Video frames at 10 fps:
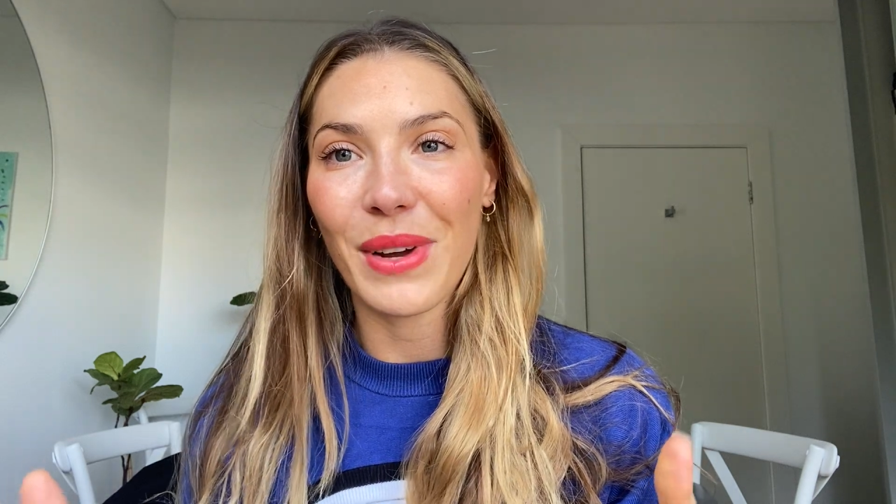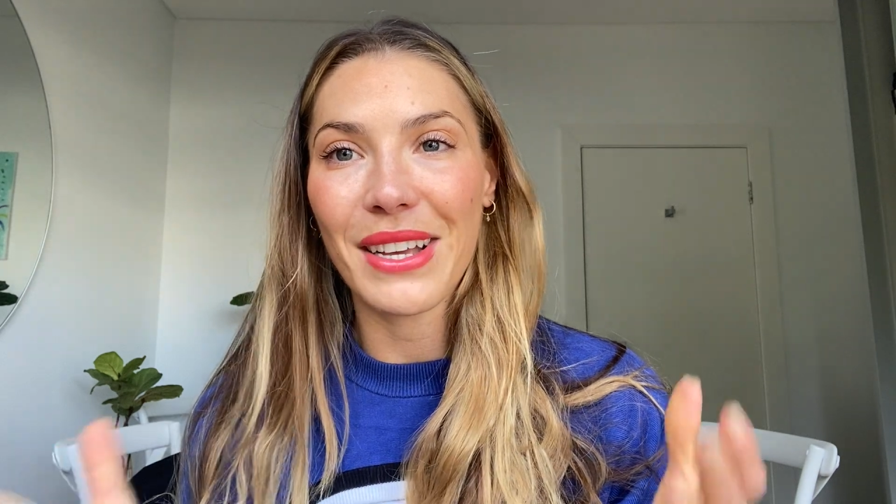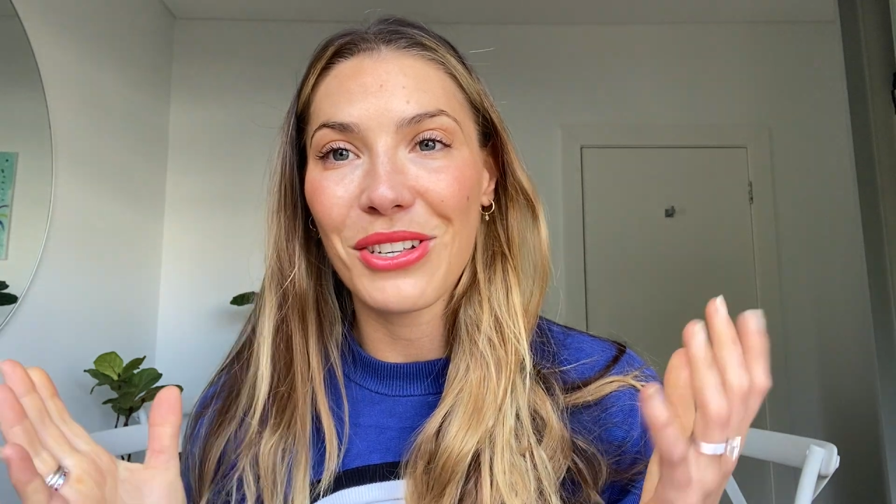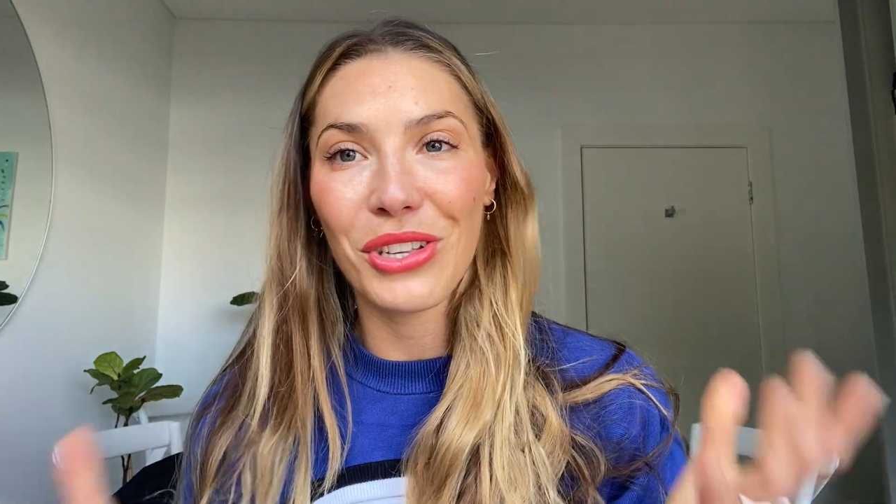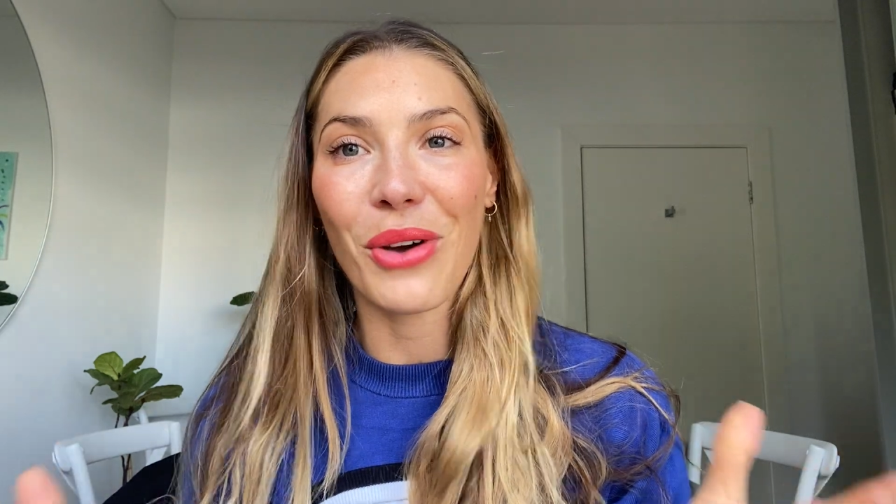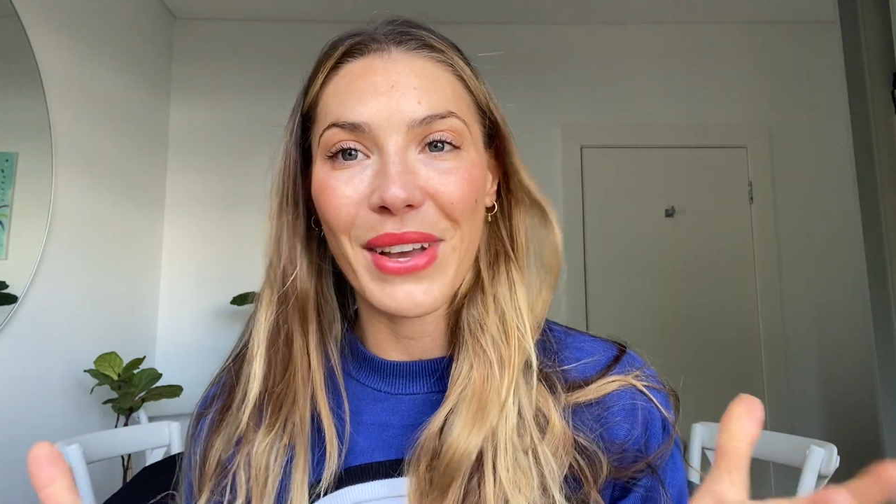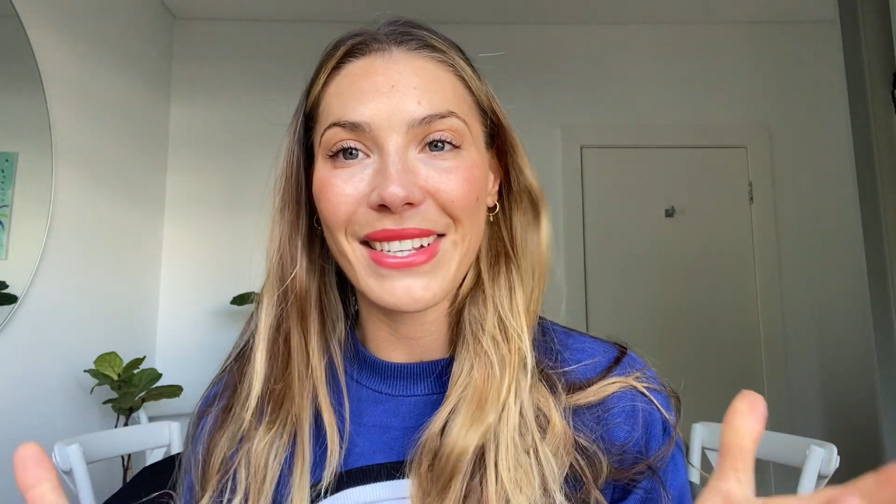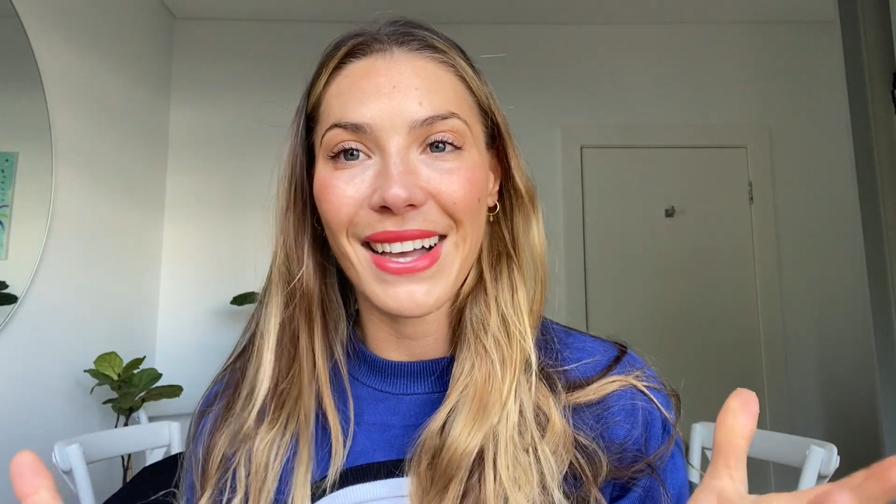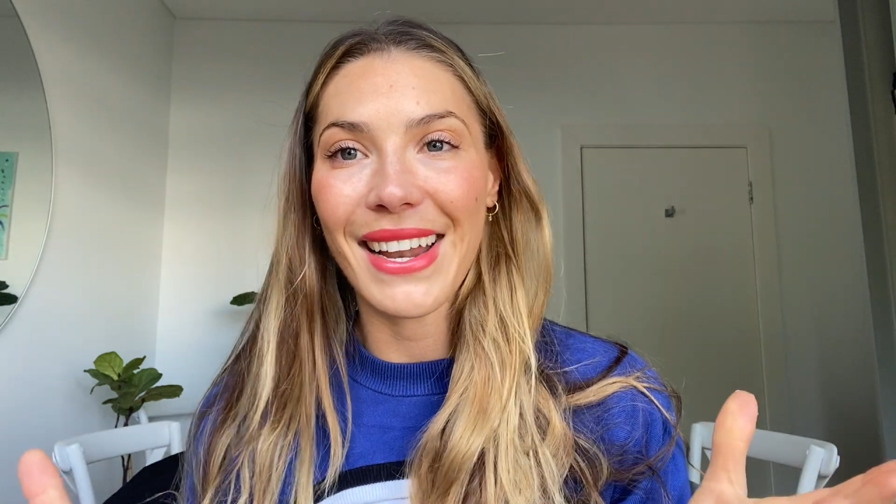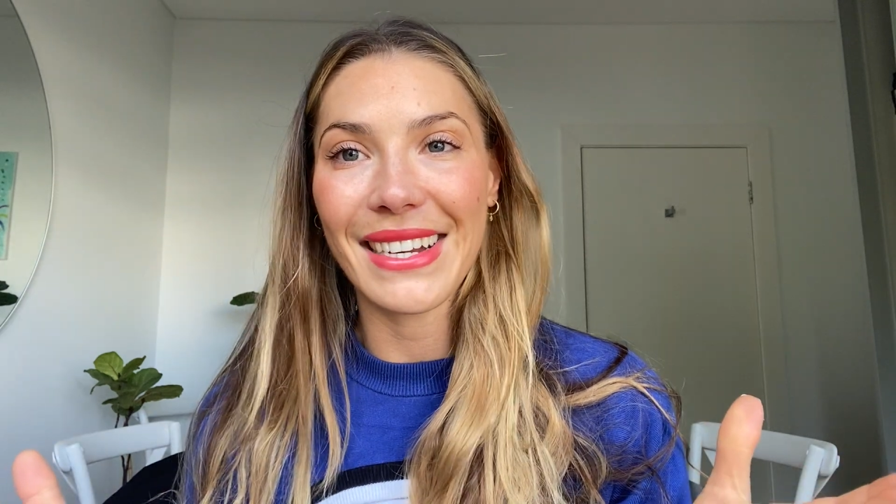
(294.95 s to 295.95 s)
We are so
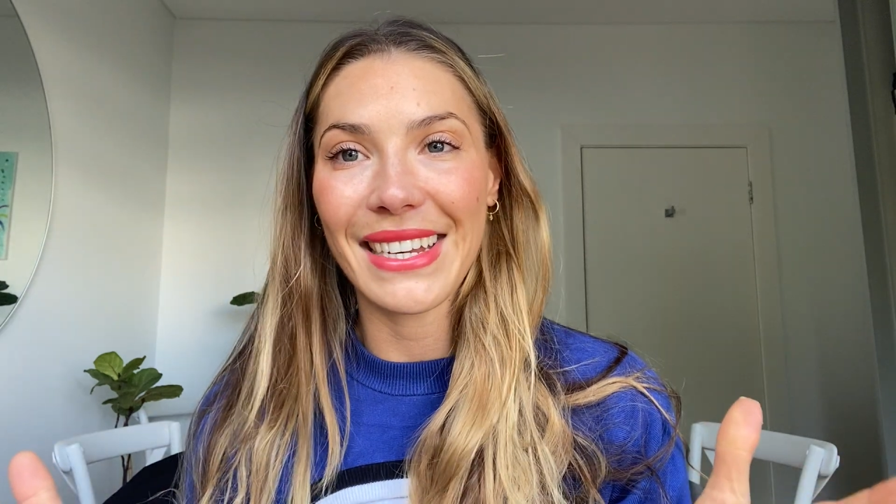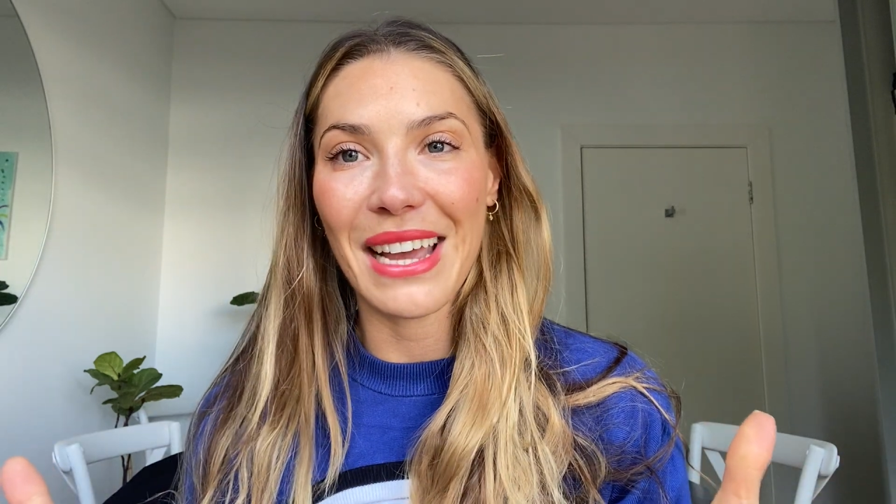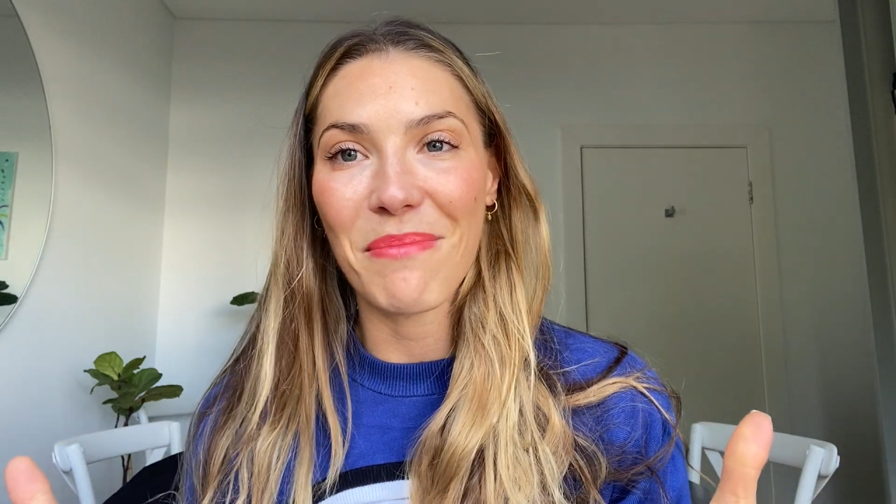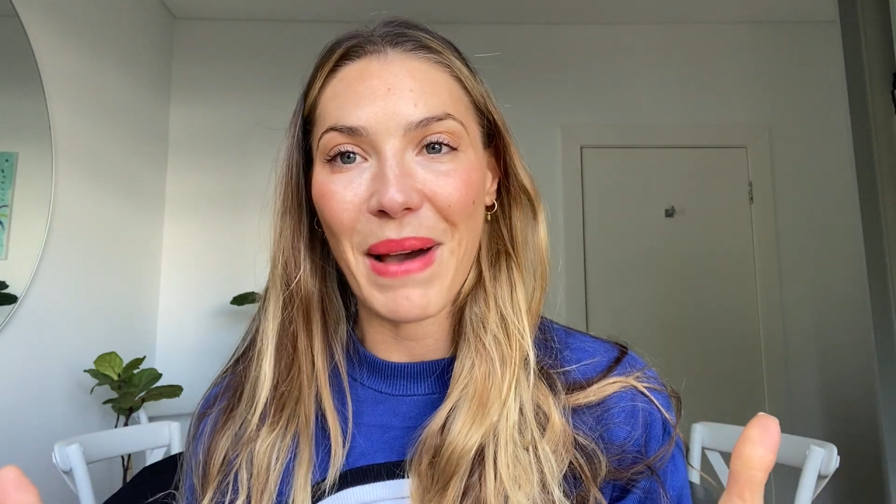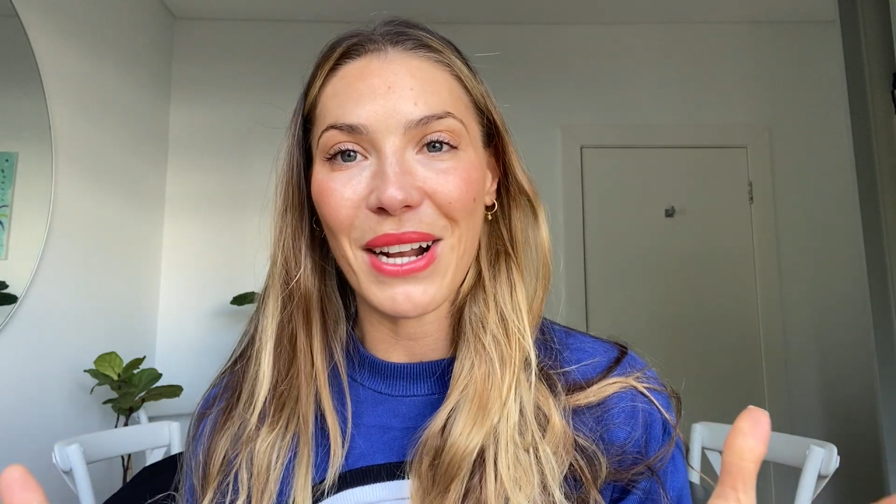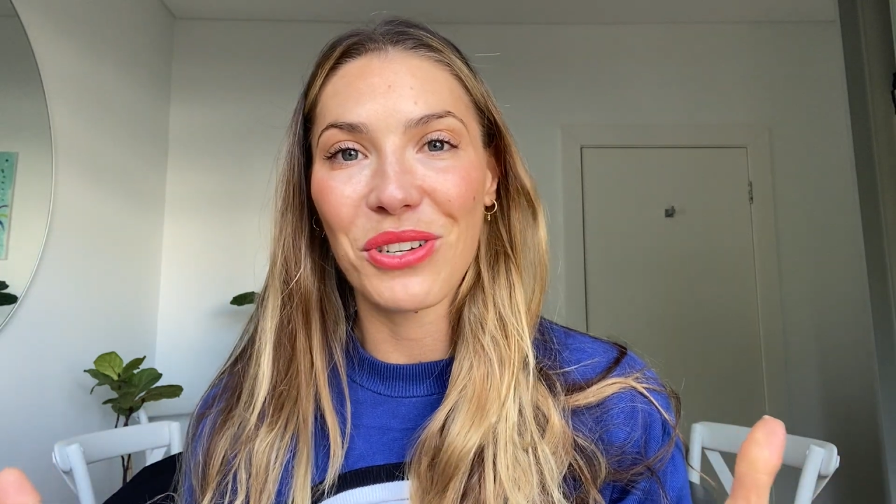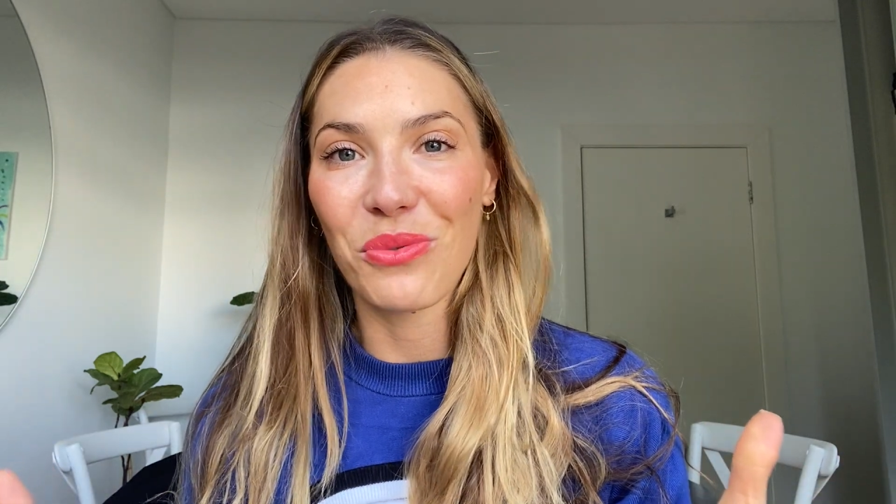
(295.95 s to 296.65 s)
excited to get back